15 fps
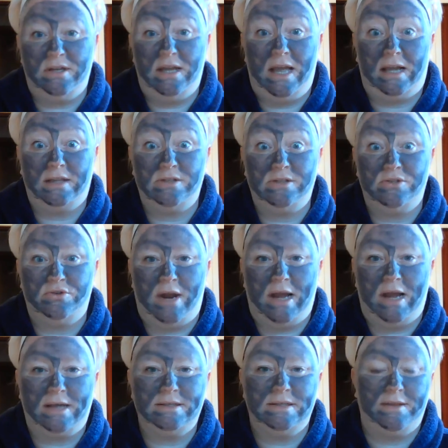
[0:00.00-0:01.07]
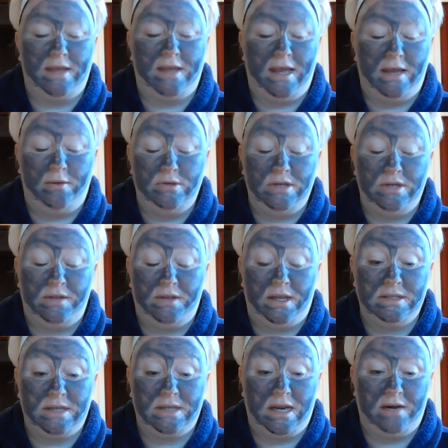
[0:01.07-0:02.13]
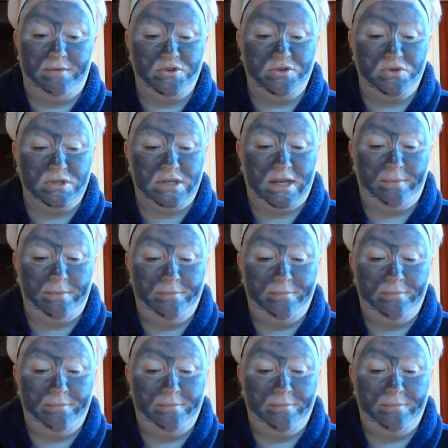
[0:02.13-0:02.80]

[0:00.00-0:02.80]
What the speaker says: extracts in that, which I think is kind of interesting.